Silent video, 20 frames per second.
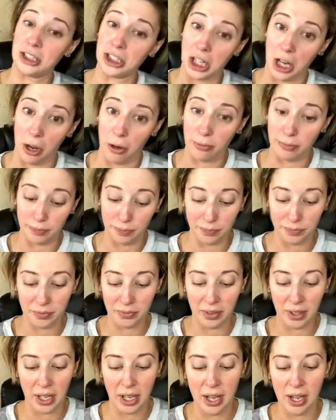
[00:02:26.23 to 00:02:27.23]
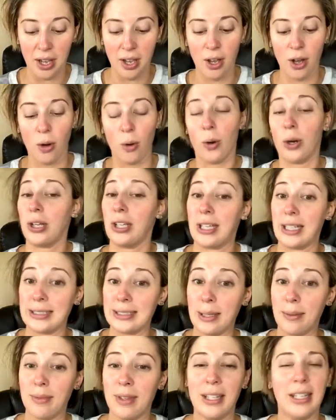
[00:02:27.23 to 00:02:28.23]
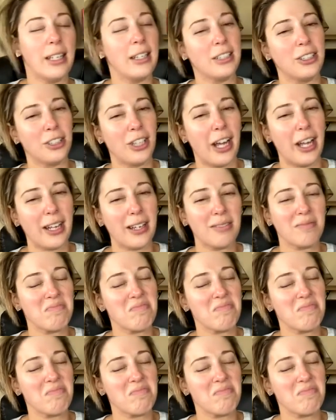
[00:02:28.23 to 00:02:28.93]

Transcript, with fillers: don't. Or you get something and you're like,